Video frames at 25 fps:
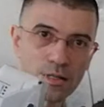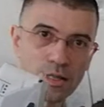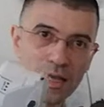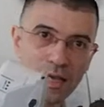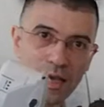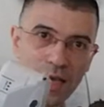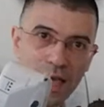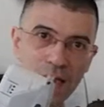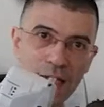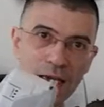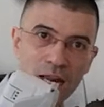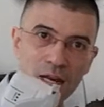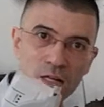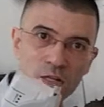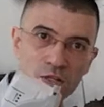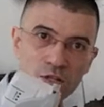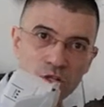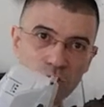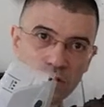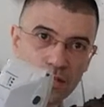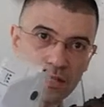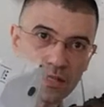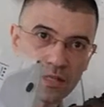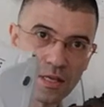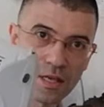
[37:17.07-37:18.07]
the
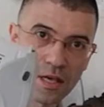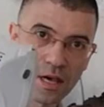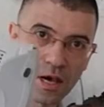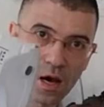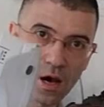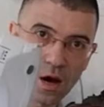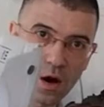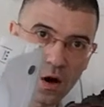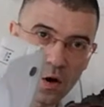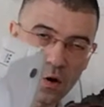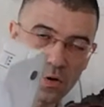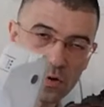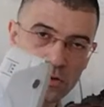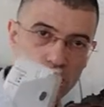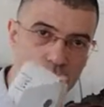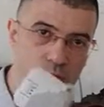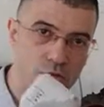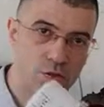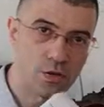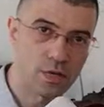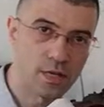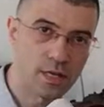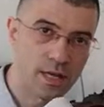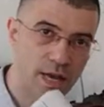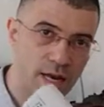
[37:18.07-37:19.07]
energy, the
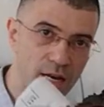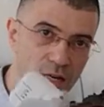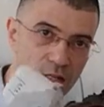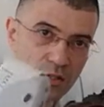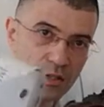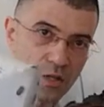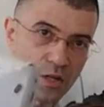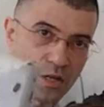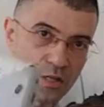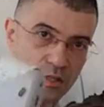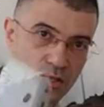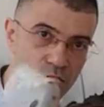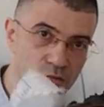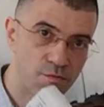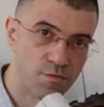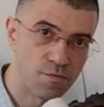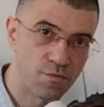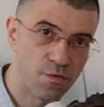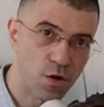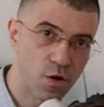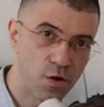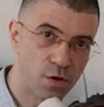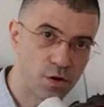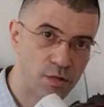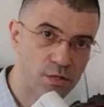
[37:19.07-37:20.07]
ultrasonic energy, is
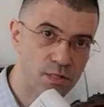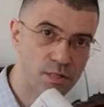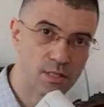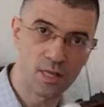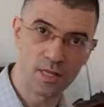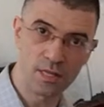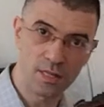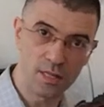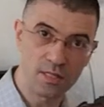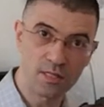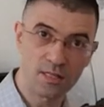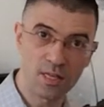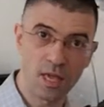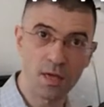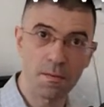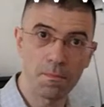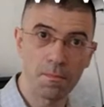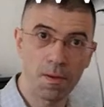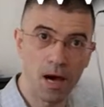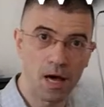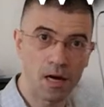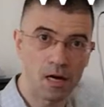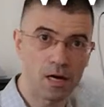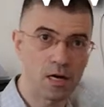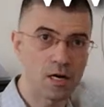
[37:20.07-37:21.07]
focused in the same
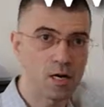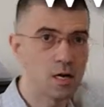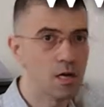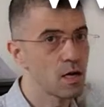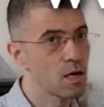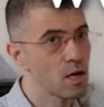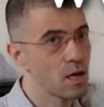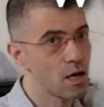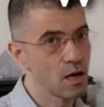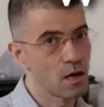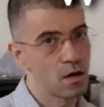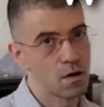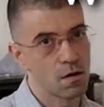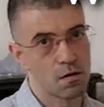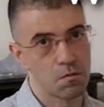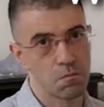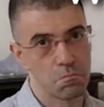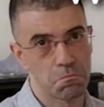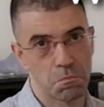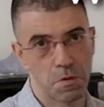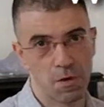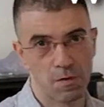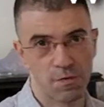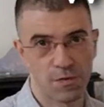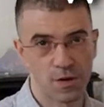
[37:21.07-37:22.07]
manner,
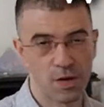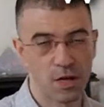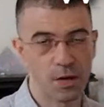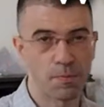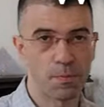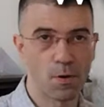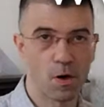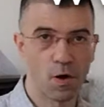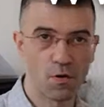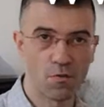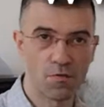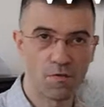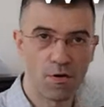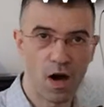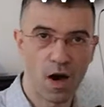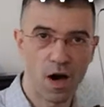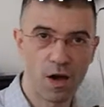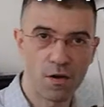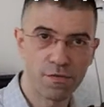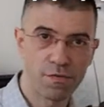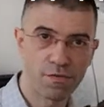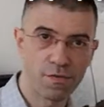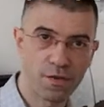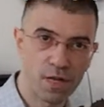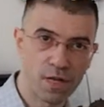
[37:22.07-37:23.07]

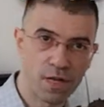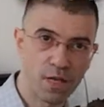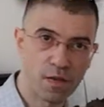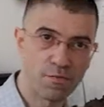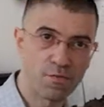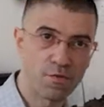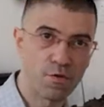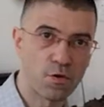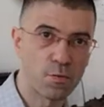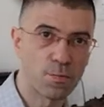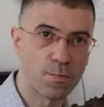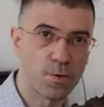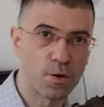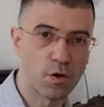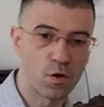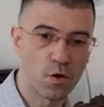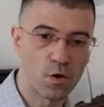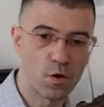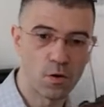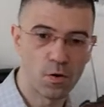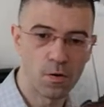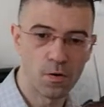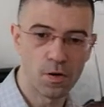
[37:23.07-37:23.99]
3.5, 3, 4.0,